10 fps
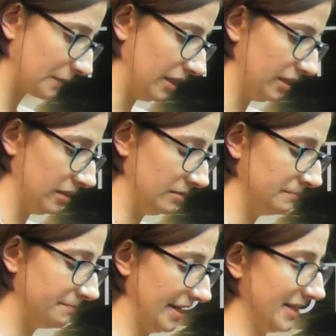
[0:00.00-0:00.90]

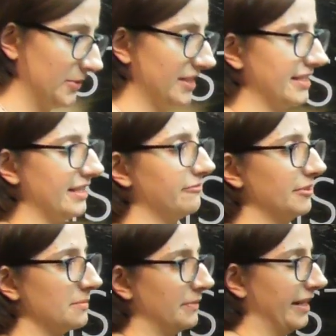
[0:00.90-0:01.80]
But there was a
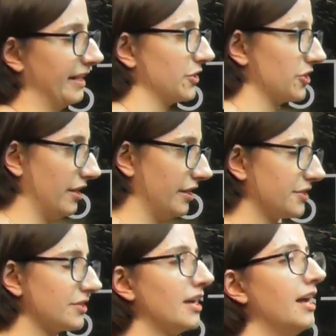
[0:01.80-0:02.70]
deliverance meeting at church,